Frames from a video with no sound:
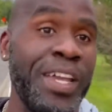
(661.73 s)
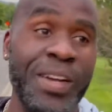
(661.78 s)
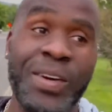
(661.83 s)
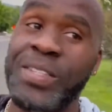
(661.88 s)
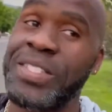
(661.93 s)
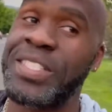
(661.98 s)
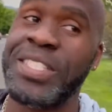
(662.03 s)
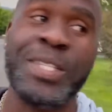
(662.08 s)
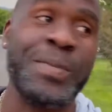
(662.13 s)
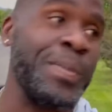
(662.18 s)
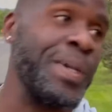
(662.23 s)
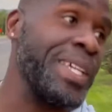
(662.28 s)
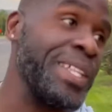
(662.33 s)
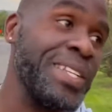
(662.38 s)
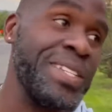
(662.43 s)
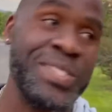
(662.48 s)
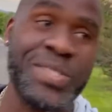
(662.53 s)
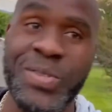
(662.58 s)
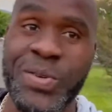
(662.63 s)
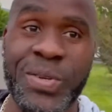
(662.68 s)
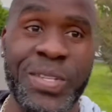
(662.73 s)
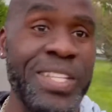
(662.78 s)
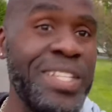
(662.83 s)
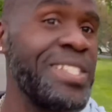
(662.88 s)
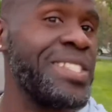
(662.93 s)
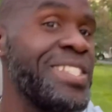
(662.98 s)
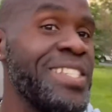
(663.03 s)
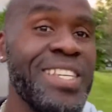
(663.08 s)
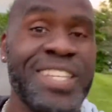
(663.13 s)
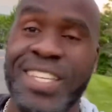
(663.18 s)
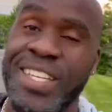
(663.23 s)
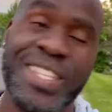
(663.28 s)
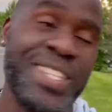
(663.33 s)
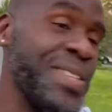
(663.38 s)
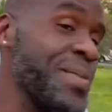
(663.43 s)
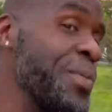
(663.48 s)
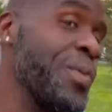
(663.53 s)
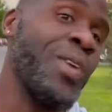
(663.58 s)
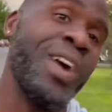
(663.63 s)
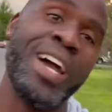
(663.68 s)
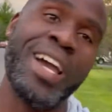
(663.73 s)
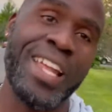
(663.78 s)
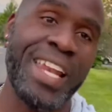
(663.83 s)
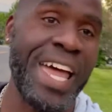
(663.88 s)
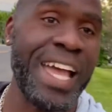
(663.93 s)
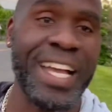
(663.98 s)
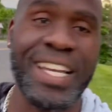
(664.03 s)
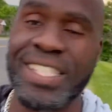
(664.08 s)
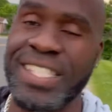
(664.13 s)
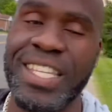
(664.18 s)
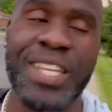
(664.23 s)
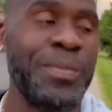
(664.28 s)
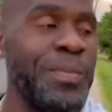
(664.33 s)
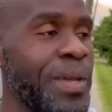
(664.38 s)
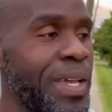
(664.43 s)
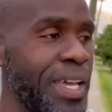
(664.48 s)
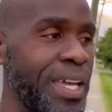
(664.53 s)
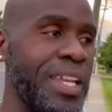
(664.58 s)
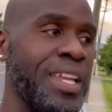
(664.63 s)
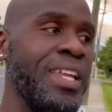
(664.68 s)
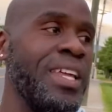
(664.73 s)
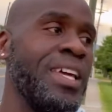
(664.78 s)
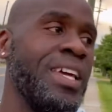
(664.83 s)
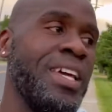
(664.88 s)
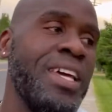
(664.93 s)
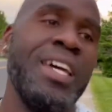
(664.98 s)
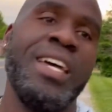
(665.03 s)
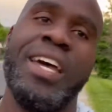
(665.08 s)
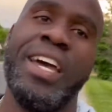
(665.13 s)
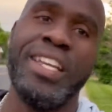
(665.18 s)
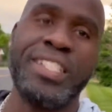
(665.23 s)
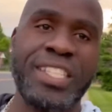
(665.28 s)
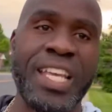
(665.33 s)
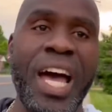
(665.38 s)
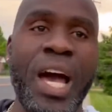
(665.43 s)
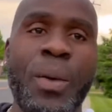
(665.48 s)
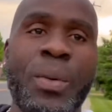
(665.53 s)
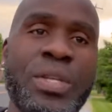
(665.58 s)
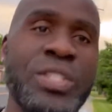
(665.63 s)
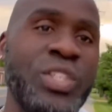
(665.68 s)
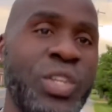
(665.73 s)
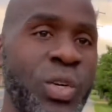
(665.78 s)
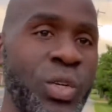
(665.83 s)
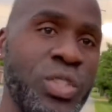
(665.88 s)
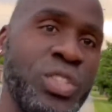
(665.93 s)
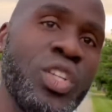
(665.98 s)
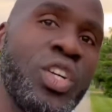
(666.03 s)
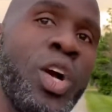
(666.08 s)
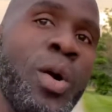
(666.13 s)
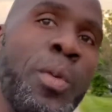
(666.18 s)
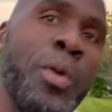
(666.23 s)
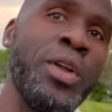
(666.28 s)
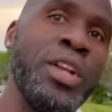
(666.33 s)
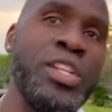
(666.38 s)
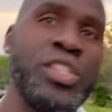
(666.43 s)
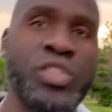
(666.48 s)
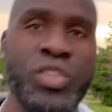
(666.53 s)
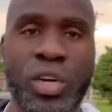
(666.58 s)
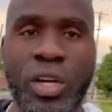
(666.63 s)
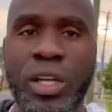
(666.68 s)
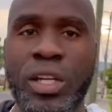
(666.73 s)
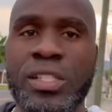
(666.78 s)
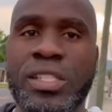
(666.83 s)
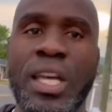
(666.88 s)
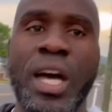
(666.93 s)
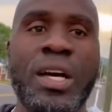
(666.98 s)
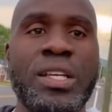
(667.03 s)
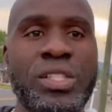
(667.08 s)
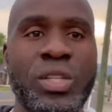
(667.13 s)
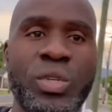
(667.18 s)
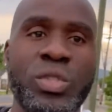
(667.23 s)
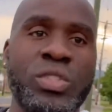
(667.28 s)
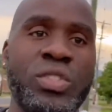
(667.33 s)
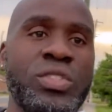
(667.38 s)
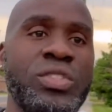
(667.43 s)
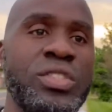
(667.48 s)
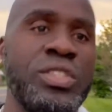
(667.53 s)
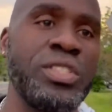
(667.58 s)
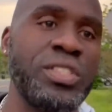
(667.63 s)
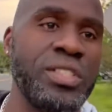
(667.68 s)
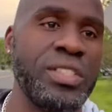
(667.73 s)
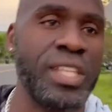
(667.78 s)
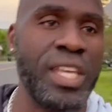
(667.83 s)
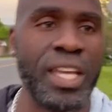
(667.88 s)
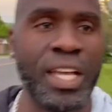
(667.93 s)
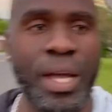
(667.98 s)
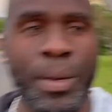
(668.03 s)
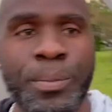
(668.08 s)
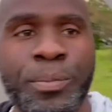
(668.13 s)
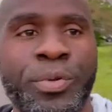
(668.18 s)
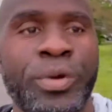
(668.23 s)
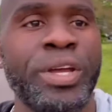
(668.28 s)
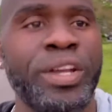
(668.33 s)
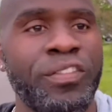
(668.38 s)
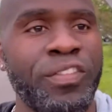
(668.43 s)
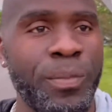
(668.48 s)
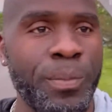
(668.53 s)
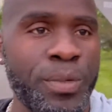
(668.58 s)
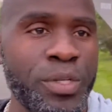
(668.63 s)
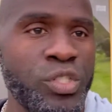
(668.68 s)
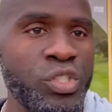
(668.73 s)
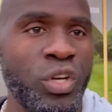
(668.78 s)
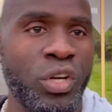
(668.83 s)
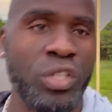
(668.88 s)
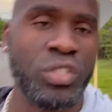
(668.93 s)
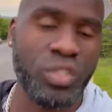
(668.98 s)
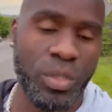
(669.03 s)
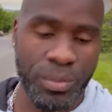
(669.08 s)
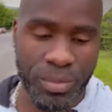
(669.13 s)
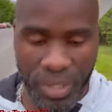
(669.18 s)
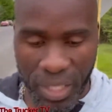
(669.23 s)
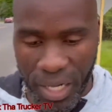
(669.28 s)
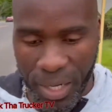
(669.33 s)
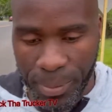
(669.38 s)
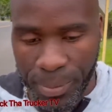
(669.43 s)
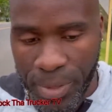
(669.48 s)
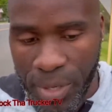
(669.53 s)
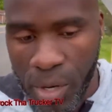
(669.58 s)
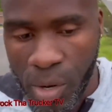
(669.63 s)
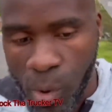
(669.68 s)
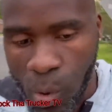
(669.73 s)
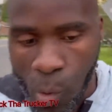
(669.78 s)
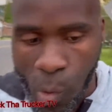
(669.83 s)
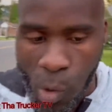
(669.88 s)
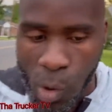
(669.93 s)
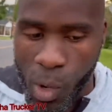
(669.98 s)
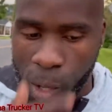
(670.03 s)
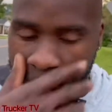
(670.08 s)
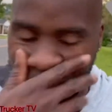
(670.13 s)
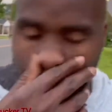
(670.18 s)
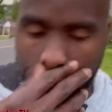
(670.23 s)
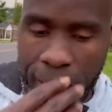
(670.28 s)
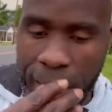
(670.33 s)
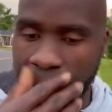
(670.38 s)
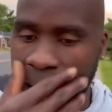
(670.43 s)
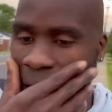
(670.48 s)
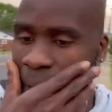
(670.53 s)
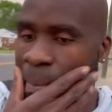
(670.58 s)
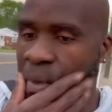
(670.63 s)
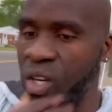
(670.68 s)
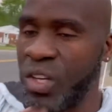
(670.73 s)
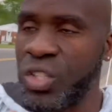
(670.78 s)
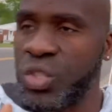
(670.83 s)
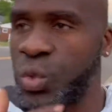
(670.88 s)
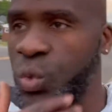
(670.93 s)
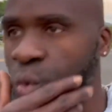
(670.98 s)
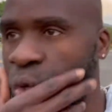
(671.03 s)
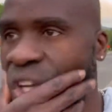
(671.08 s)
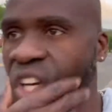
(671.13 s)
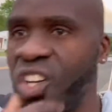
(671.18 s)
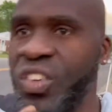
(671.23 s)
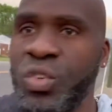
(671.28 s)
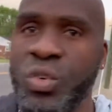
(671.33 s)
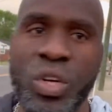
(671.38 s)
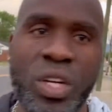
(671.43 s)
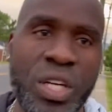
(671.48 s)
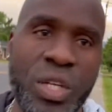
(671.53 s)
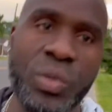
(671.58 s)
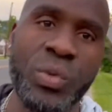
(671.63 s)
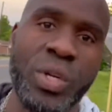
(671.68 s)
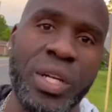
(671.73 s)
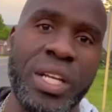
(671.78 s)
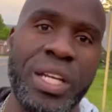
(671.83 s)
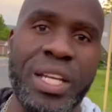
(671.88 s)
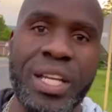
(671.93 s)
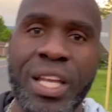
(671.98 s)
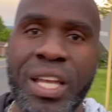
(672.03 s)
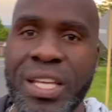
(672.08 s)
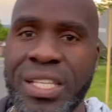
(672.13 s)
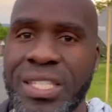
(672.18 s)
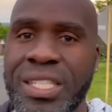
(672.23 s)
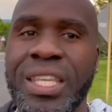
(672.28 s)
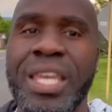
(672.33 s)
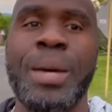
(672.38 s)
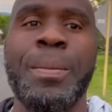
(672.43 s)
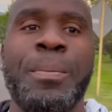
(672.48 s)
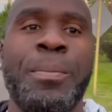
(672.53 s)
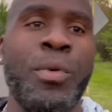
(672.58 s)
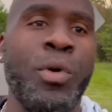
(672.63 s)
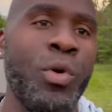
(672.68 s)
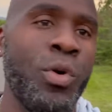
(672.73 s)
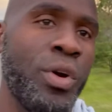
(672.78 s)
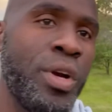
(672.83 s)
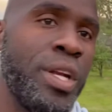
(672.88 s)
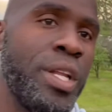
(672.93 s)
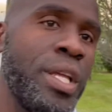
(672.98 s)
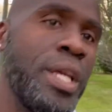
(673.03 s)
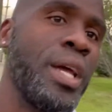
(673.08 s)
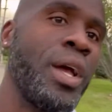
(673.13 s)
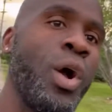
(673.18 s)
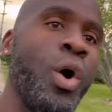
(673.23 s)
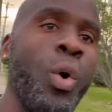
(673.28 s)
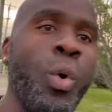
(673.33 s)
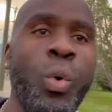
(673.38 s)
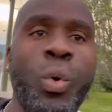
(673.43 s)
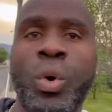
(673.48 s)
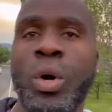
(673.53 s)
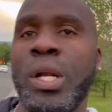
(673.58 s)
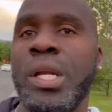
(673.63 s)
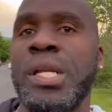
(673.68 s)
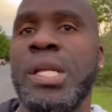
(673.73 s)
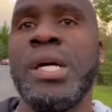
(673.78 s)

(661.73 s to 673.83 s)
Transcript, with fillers: out here, man. This, this, your boy, like I said, man, it's always good to come out the truck. It's always good to take a break from the truck sometimes. You can't be just running, running, running. It gets get bored, old,